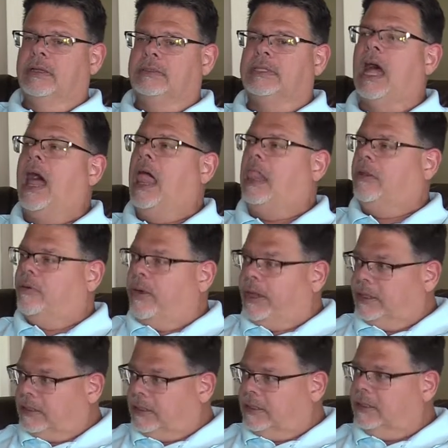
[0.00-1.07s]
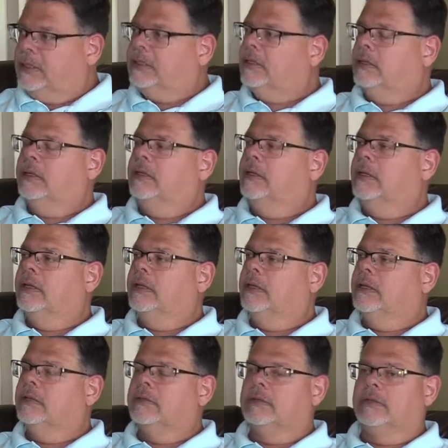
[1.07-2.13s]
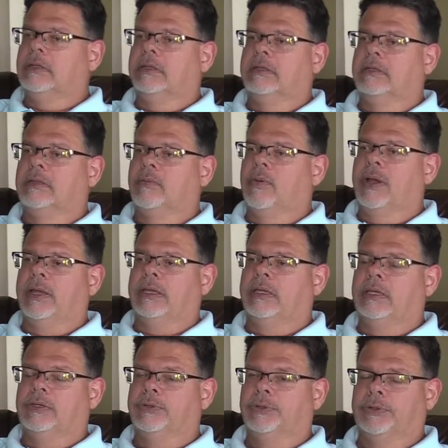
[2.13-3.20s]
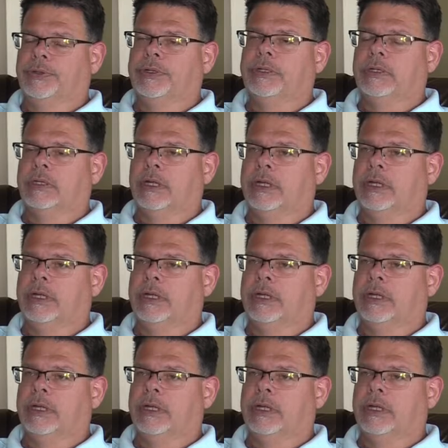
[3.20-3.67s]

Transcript: tolerated it in the way he could.